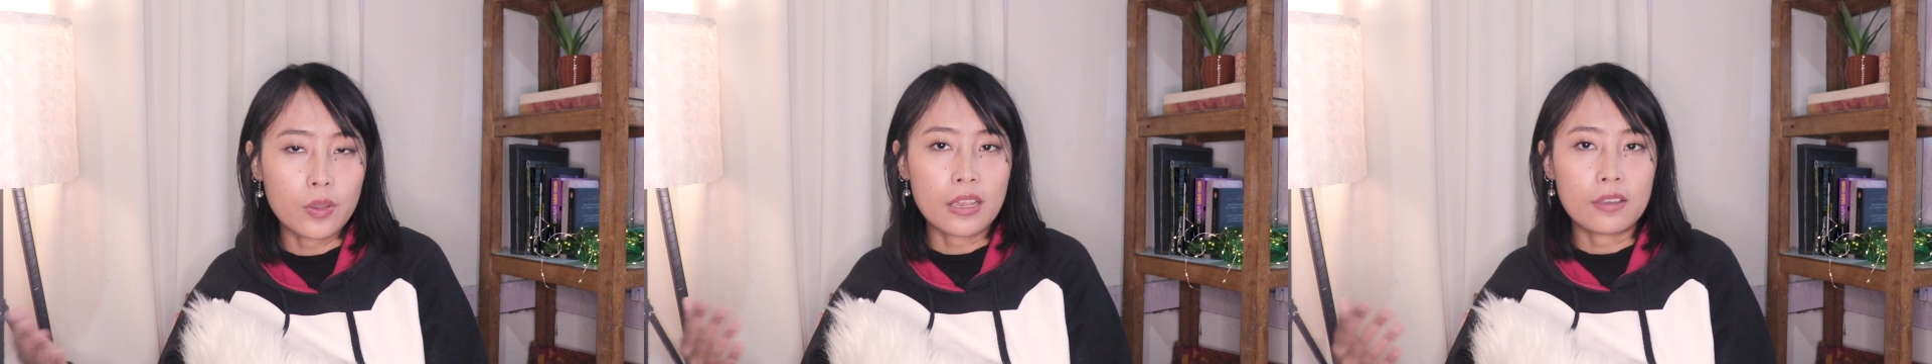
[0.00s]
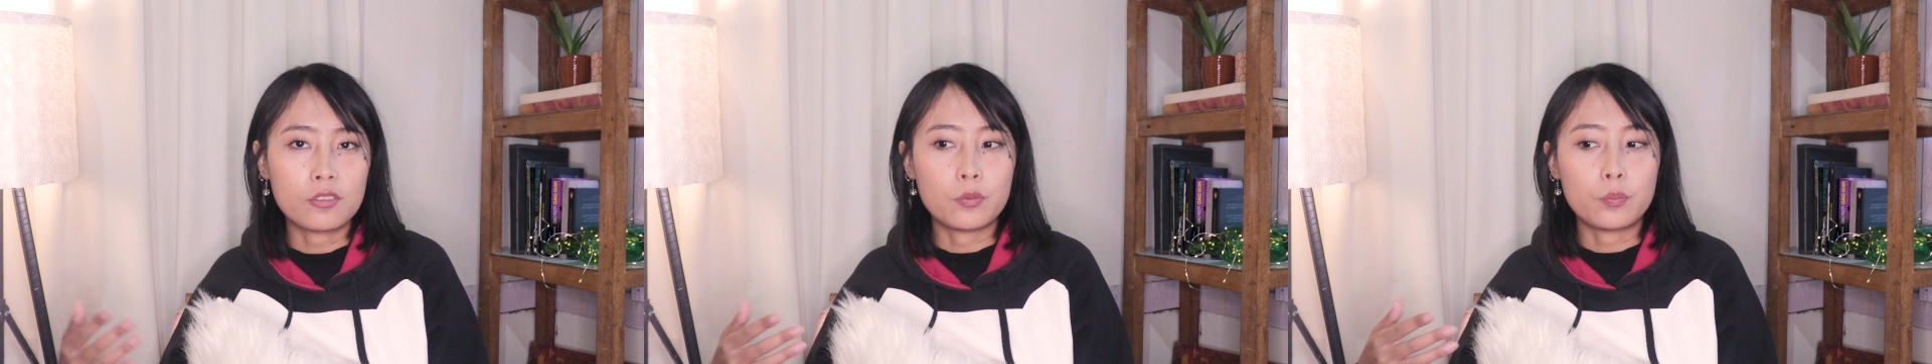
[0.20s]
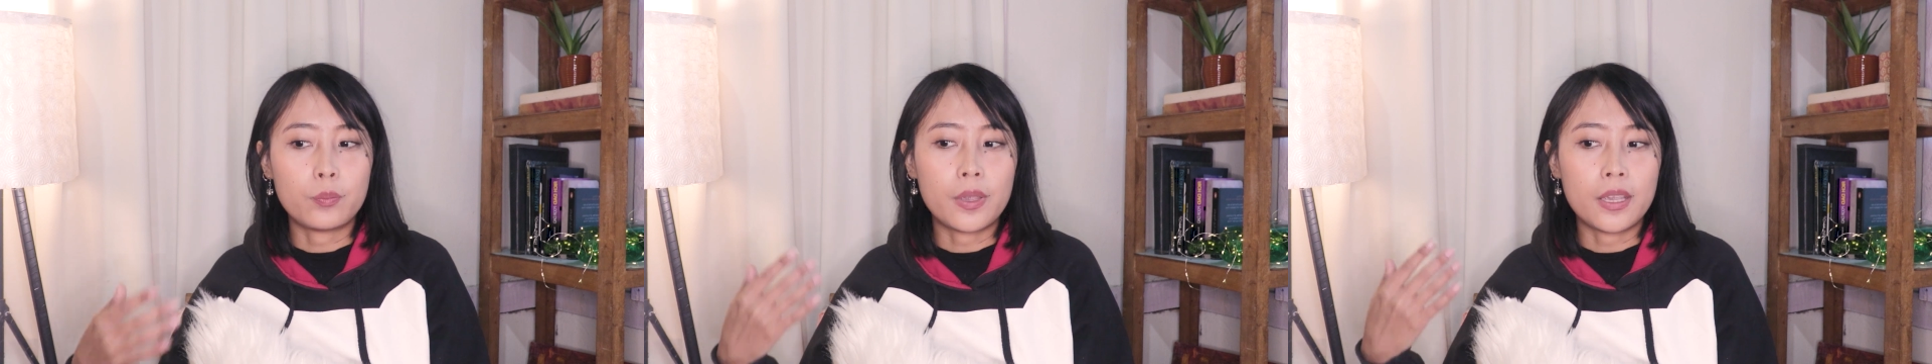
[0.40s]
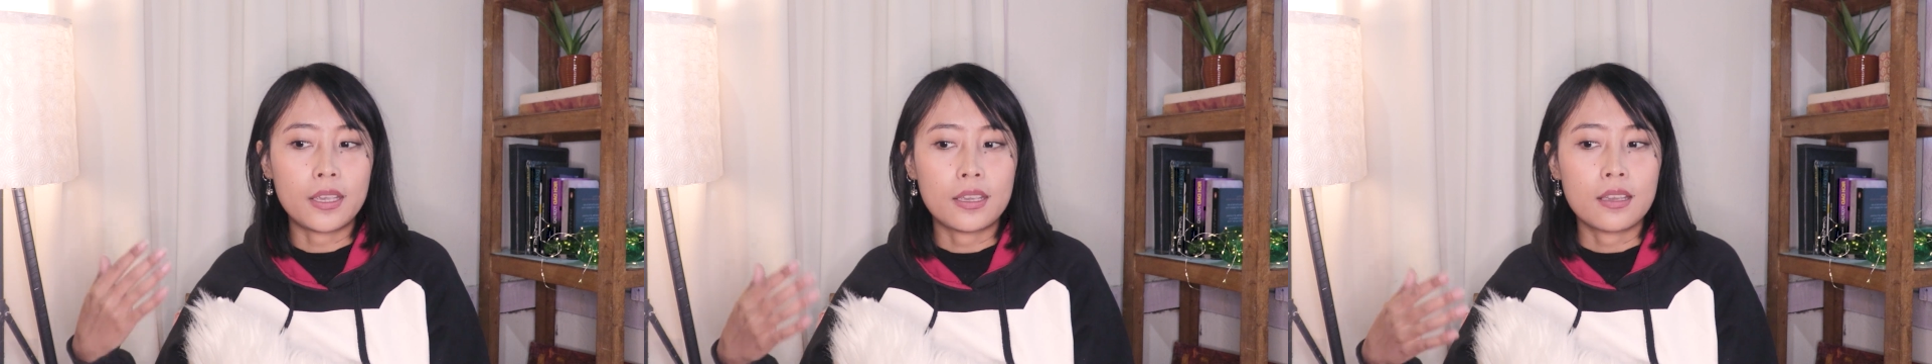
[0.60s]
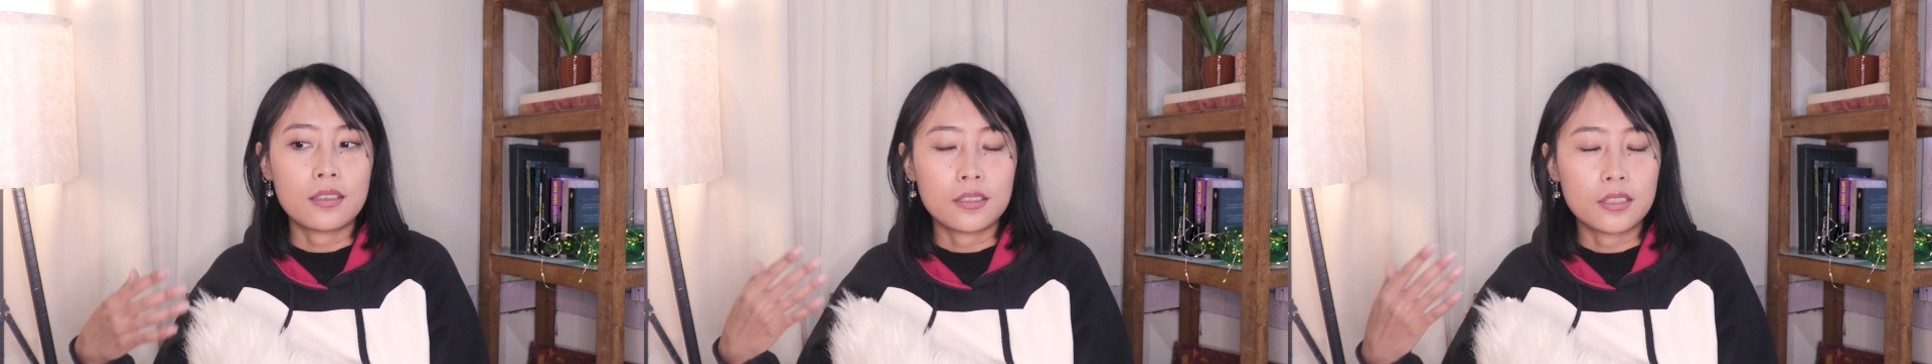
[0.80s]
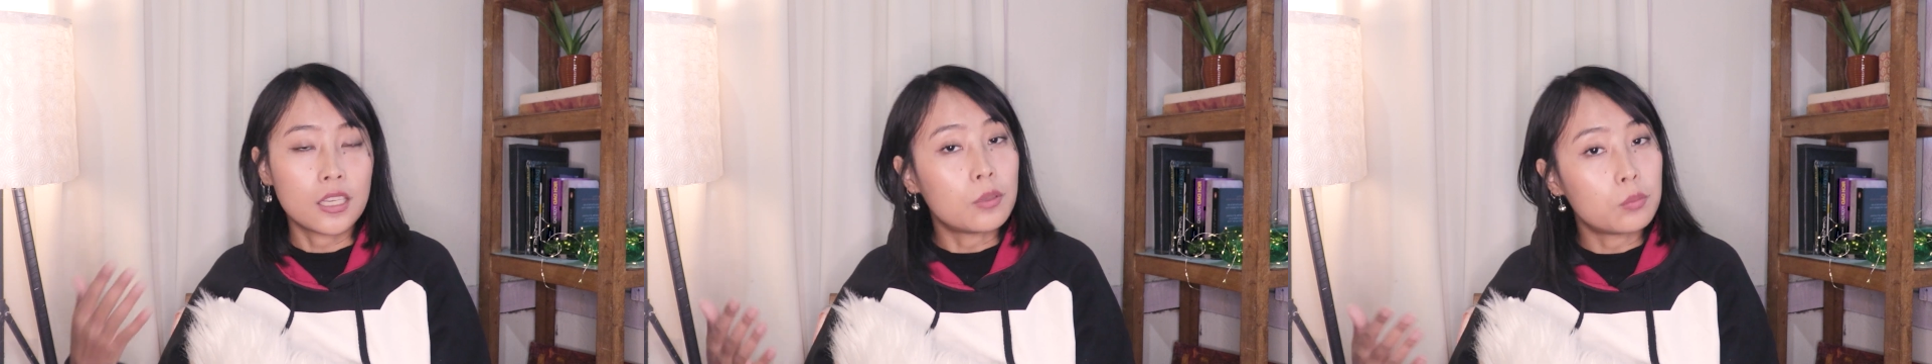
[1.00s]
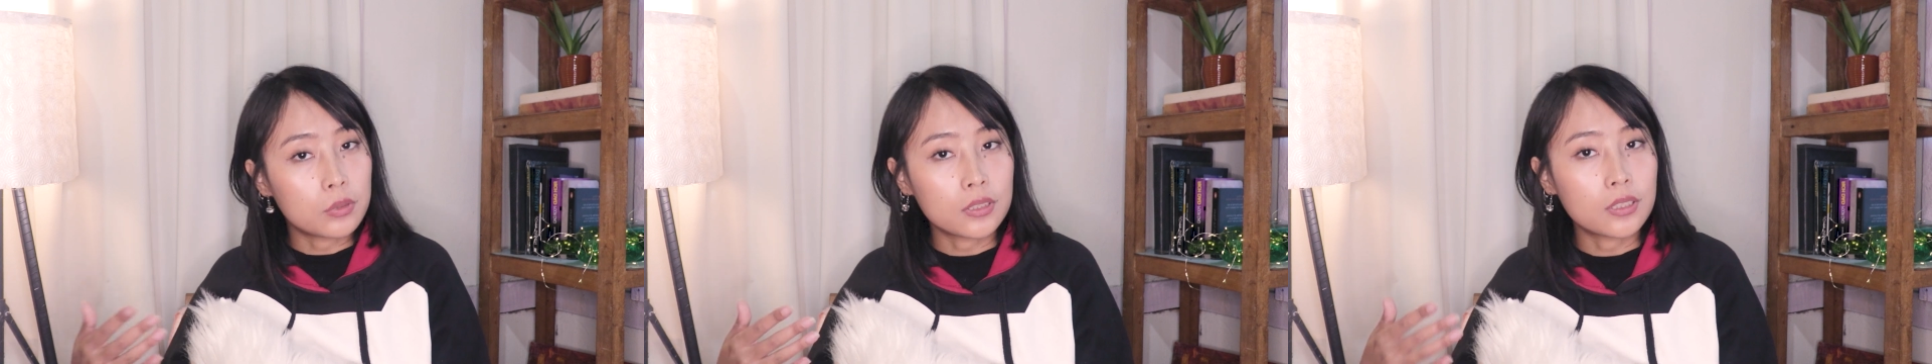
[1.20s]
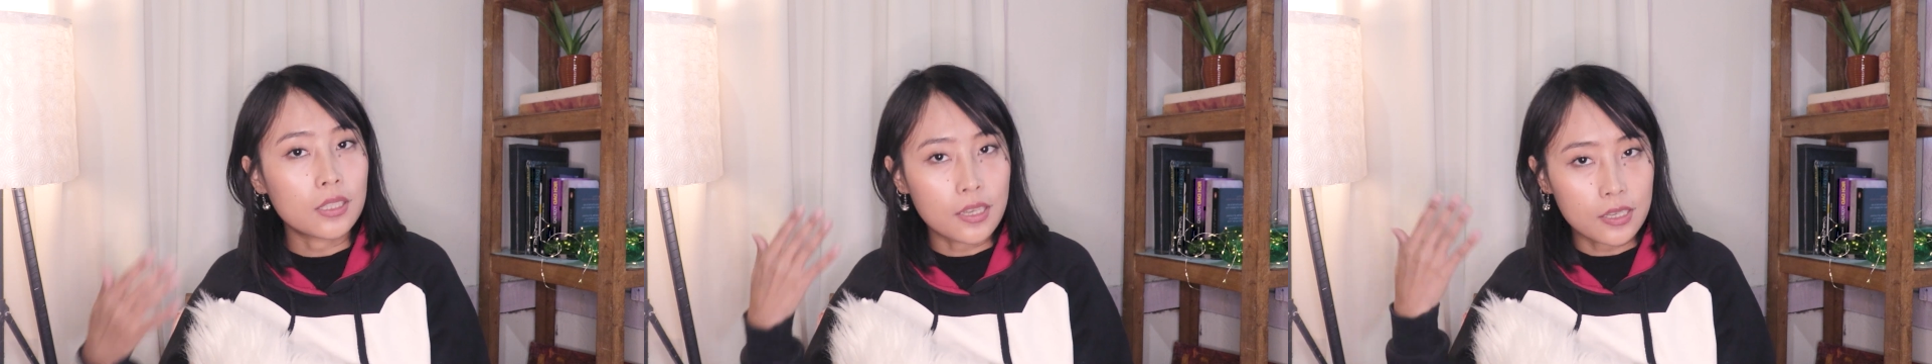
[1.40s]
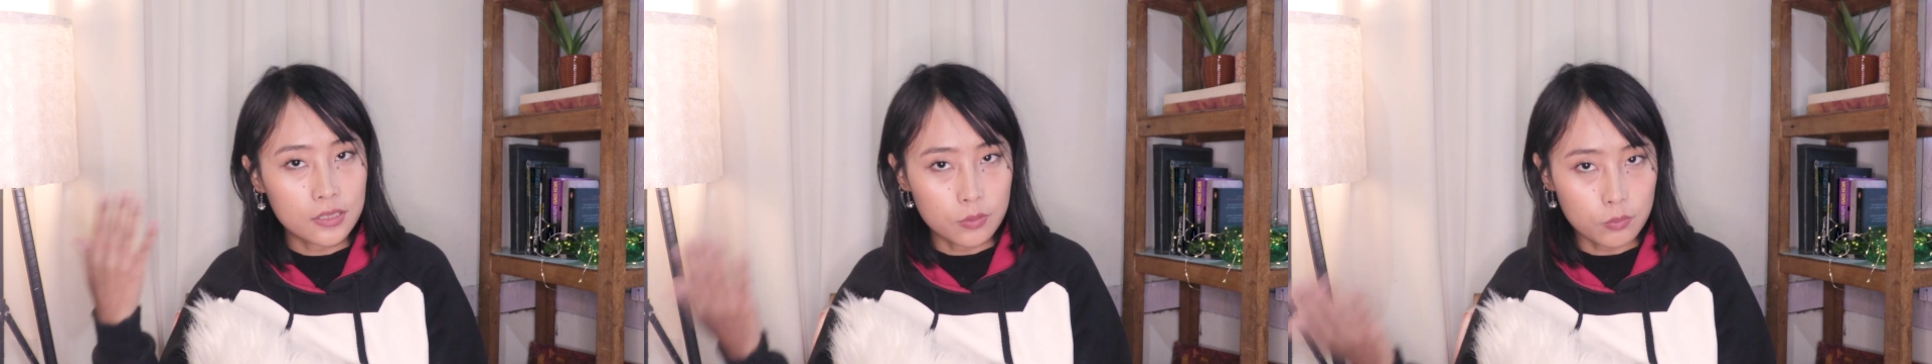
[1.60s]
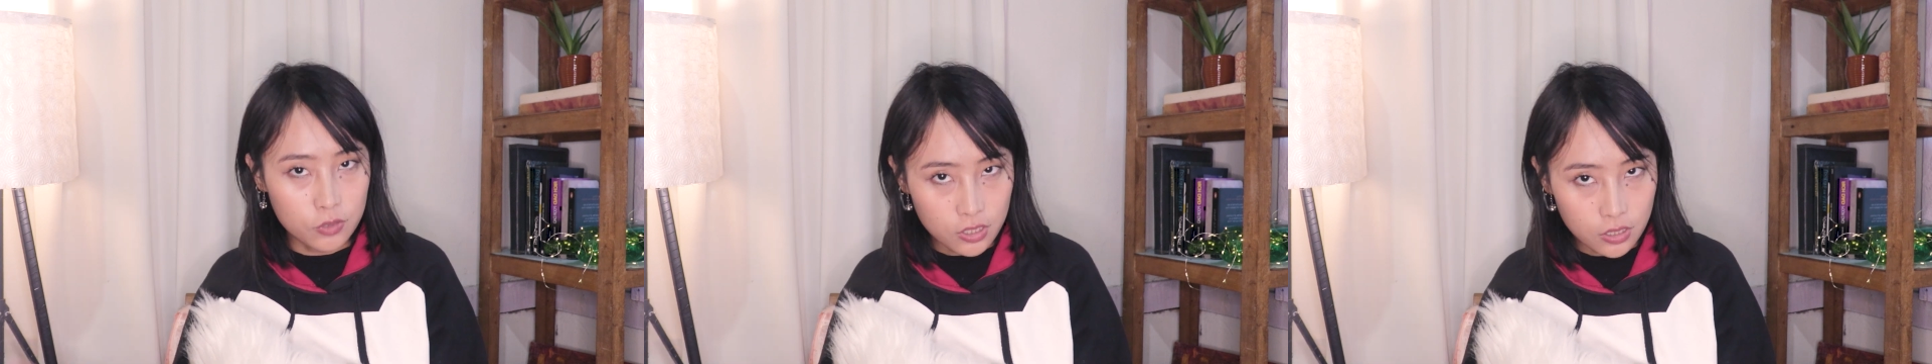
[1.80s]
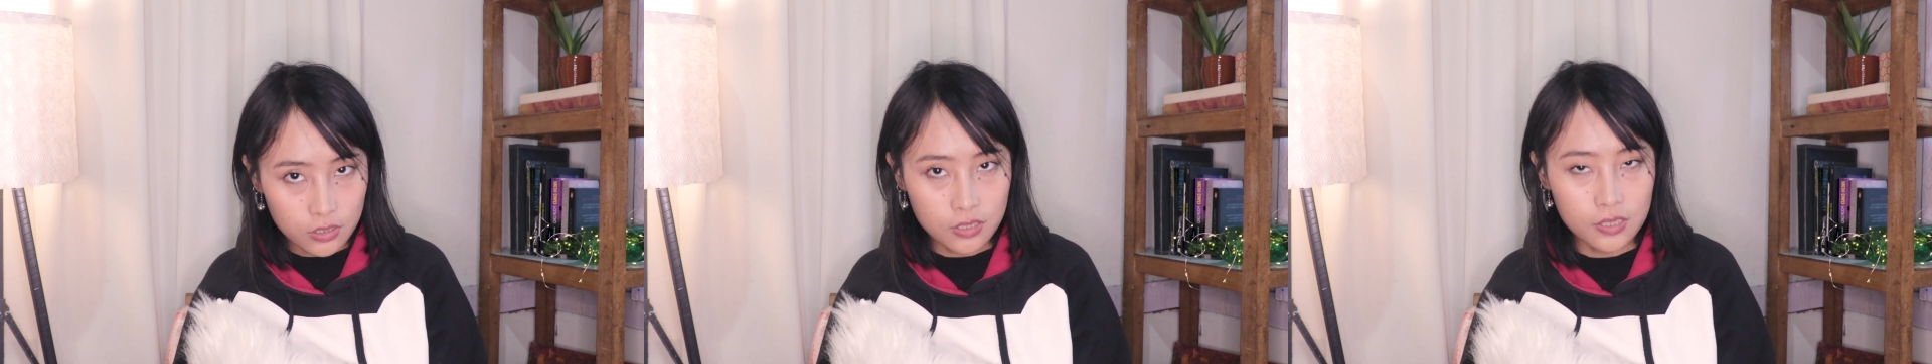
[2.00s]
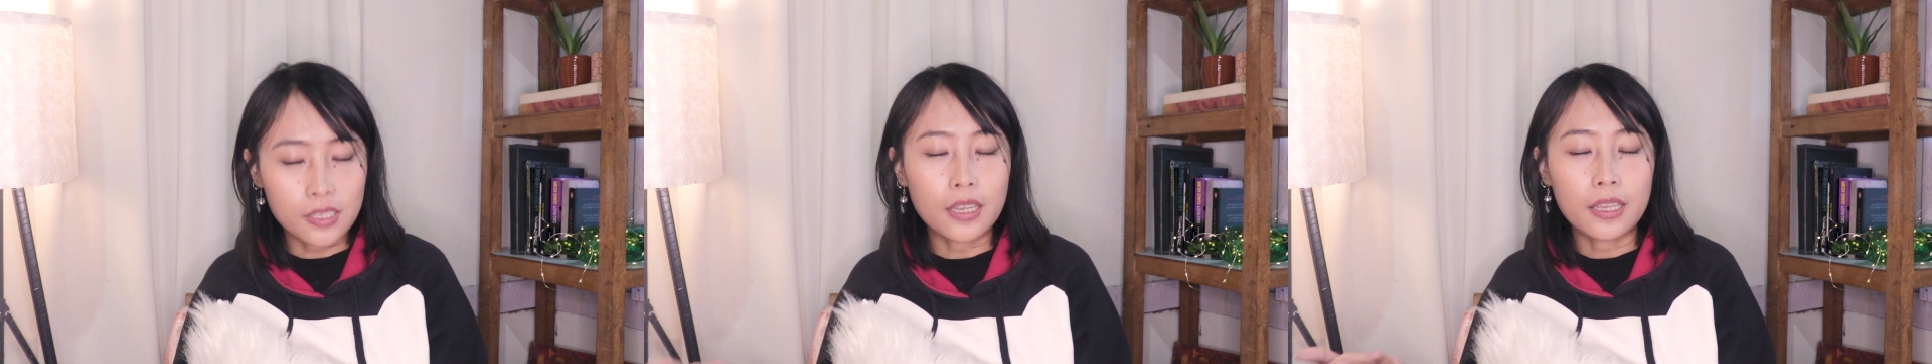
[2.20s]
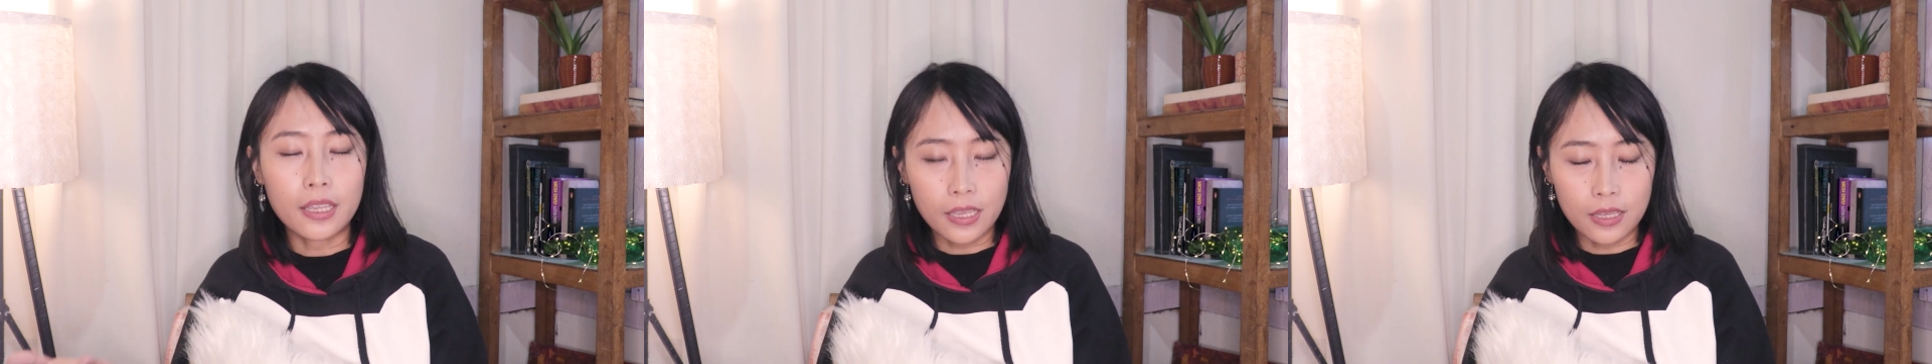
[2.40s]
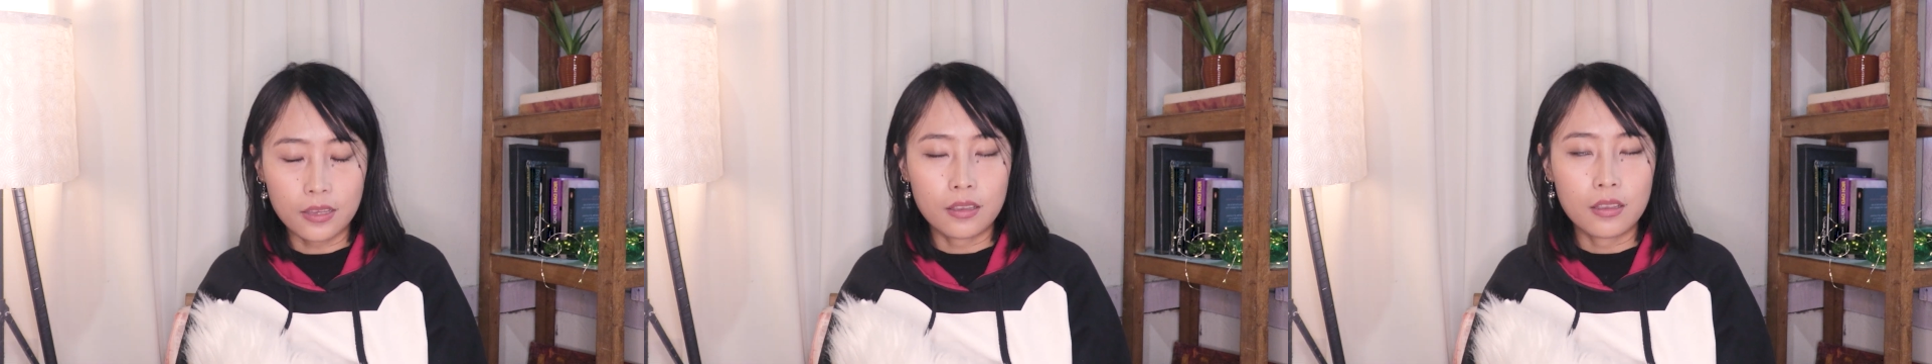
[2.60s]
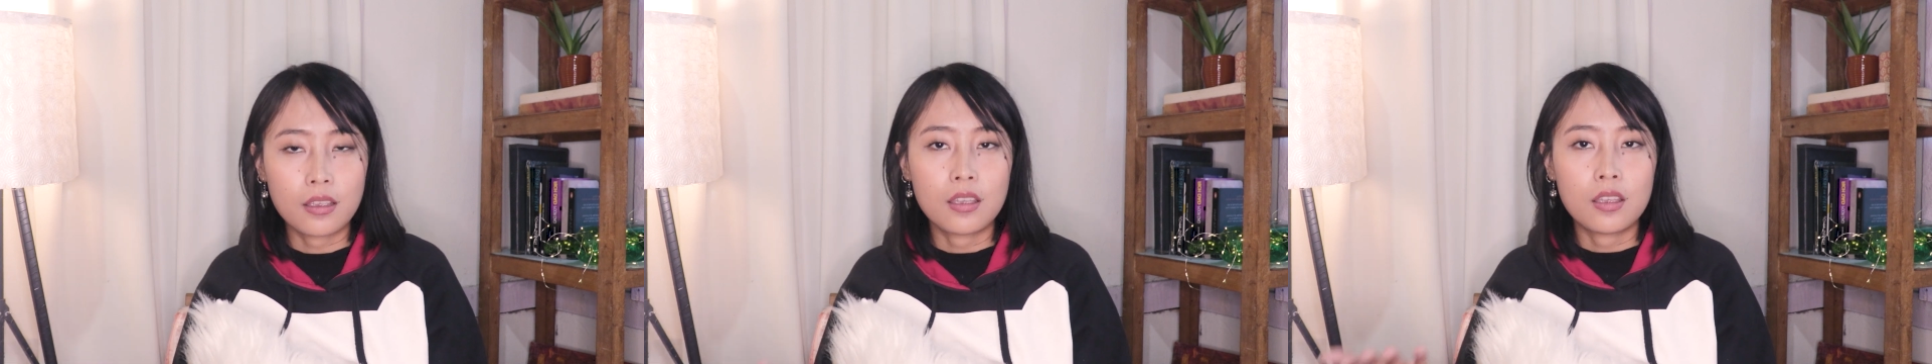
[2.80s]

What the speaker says: we have to pay double the custom charges again.